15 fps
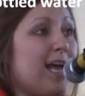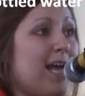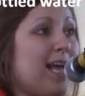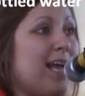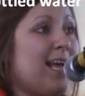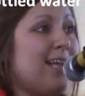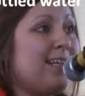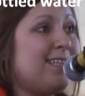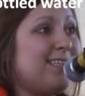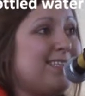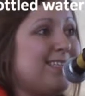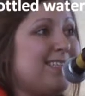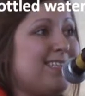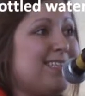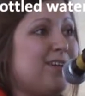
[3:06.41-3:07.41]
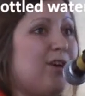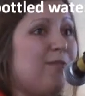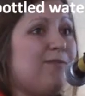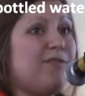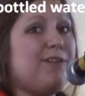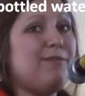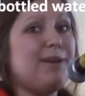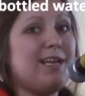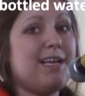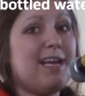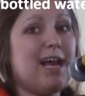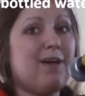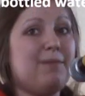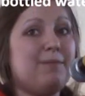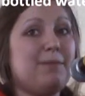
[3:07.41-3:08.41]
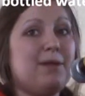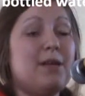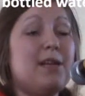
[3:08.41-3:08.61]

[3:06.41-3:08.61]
and hopefully we can help